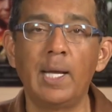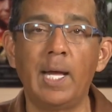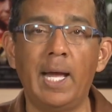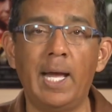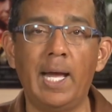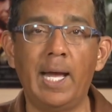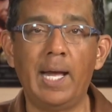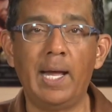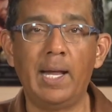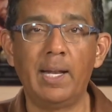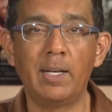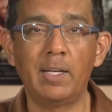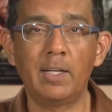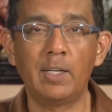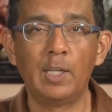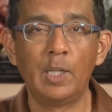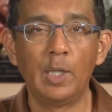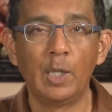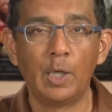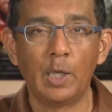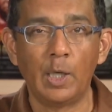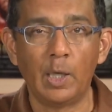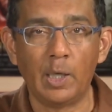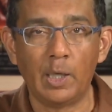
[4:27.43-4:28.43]
And
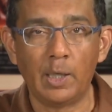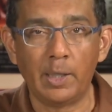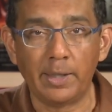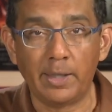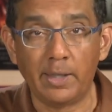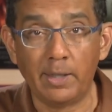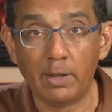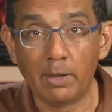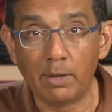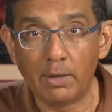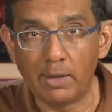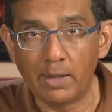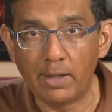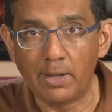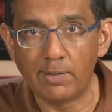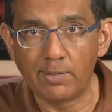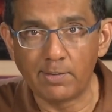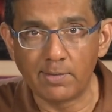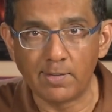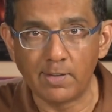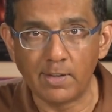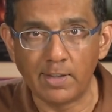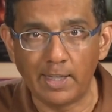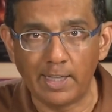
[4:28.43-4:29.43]
here
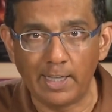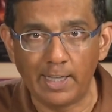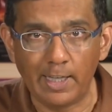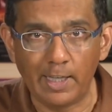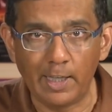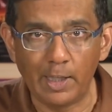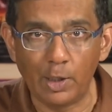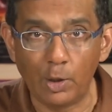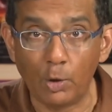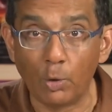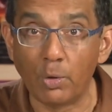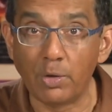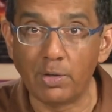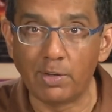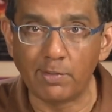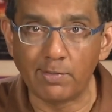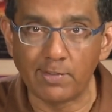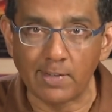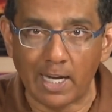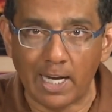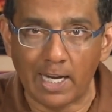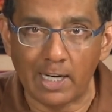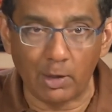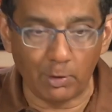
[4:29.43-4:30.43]
is your
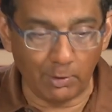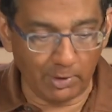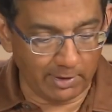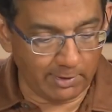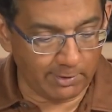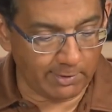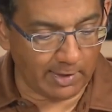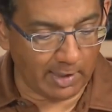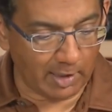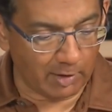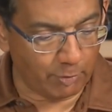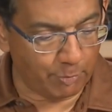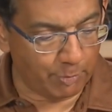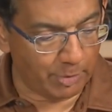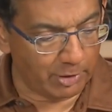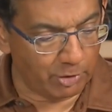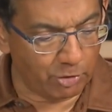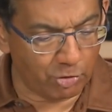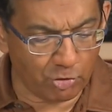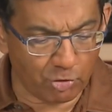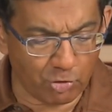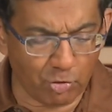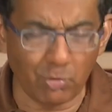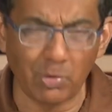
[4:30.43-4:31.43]
desire itself,
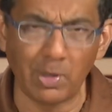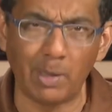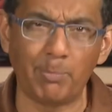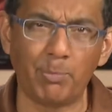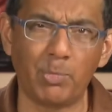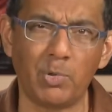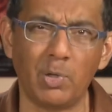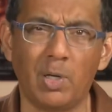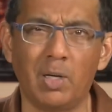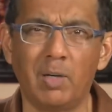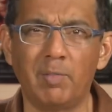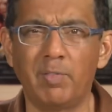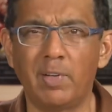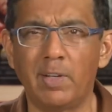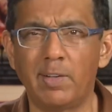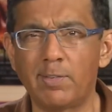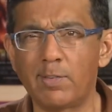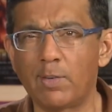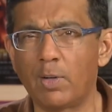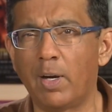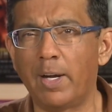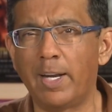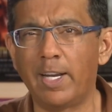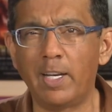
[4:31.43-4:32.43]
but stripped of
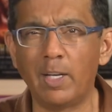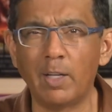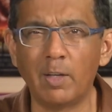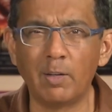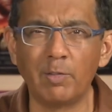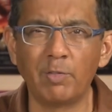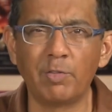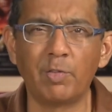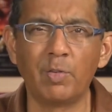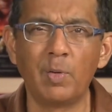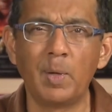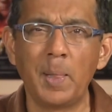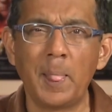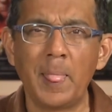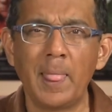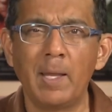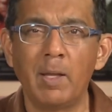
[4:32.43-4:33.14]
its kind of